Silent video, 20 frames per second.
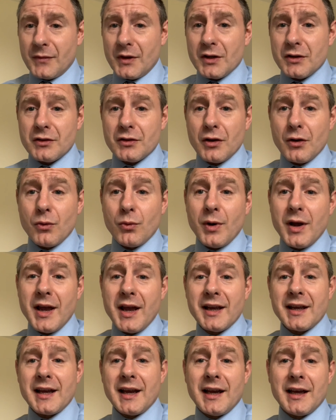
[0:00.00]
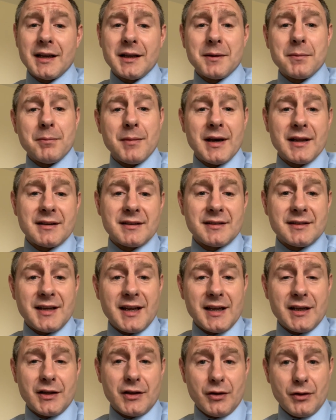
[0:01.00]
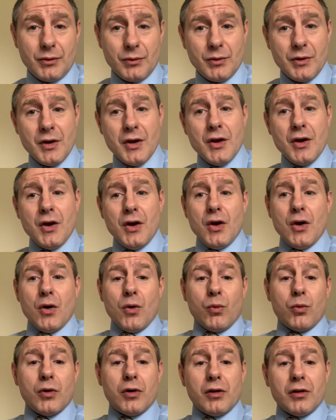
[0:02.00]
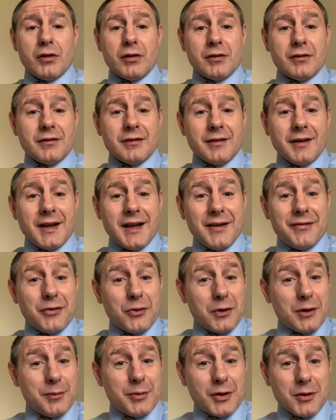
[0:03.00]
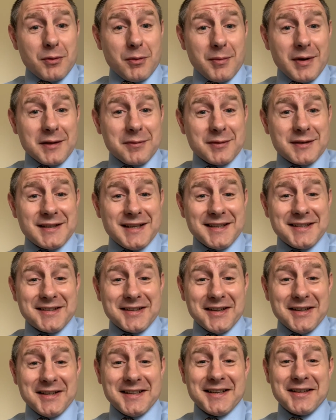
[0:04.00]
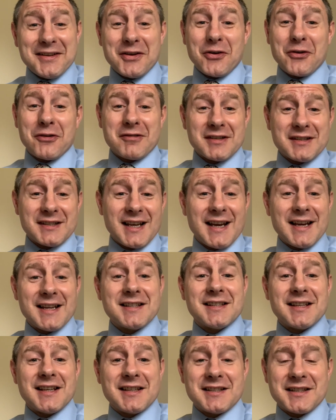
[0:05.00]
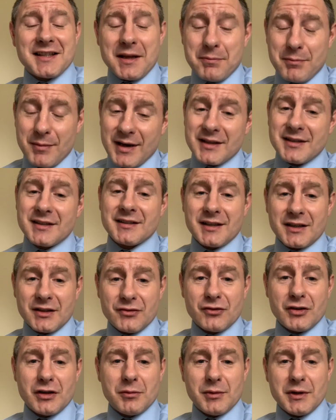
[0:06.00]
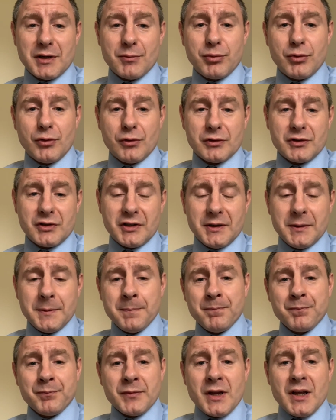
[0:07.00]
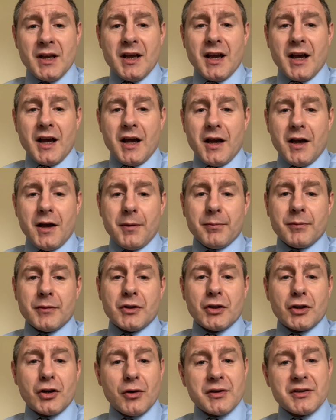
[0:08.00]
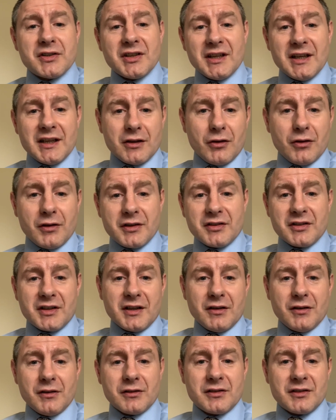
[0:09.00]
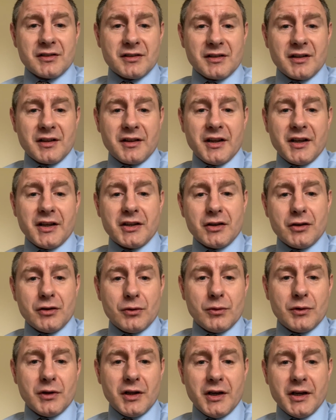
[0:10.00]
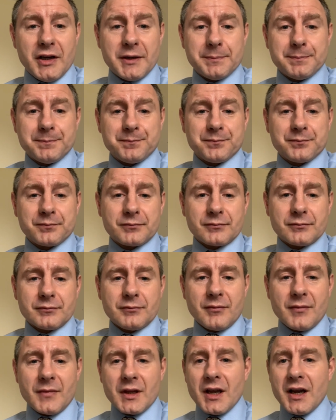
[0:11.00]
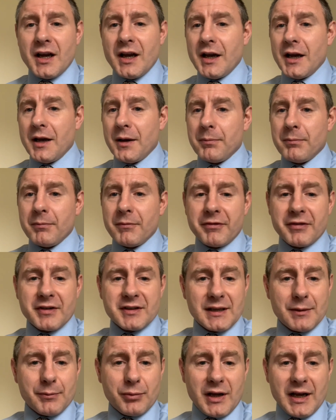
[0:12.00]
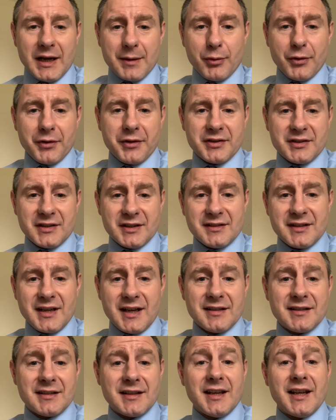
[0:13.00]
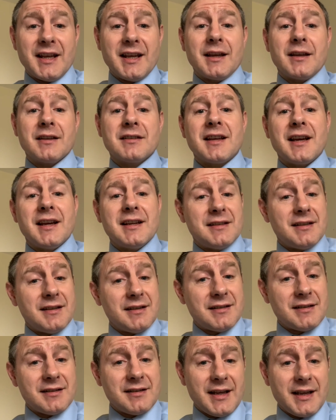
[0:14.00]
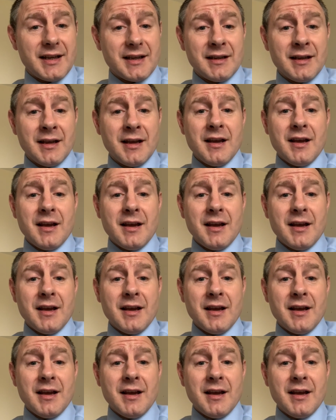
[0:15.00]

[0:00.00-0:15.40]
So where can maths take you? Well, if you want to become a mathematician or a scientist, then maths is extremely important. You're going to need all the skills that you learn. For example, hypothesis testing. Scientists, they